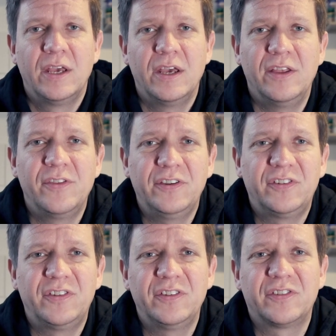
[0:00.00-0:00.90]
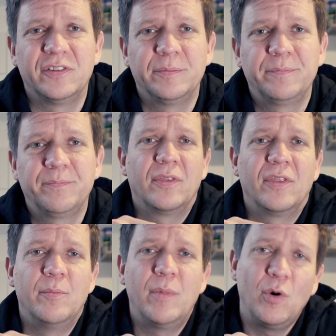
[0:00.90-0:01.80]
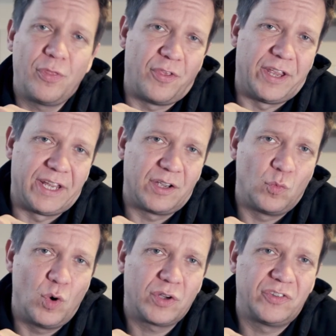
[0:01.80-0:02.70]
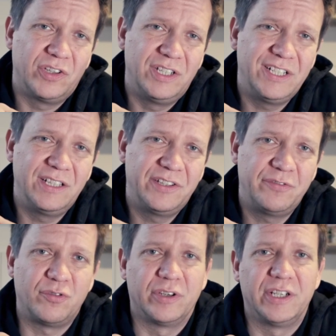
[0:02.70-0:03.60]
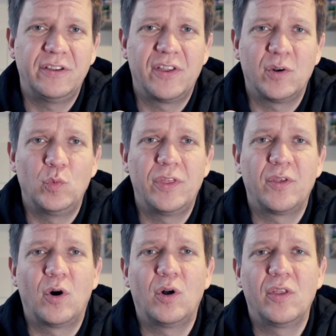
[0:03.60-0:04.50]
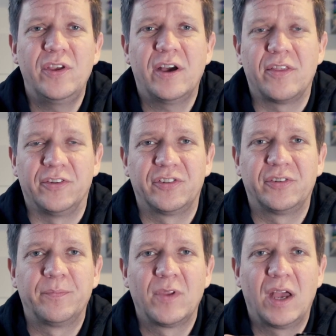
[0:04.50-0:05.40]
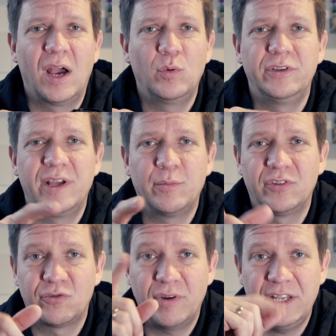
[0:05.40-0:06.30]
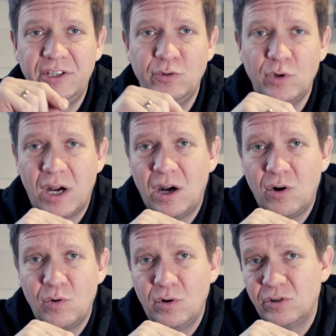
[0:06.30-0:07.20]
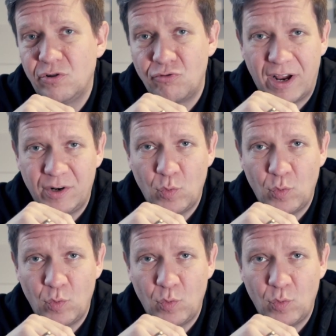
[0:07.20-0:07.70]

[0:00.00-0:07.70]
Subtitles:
In this system, the mode thing works a little different than with all the others. I will demonstrate you how right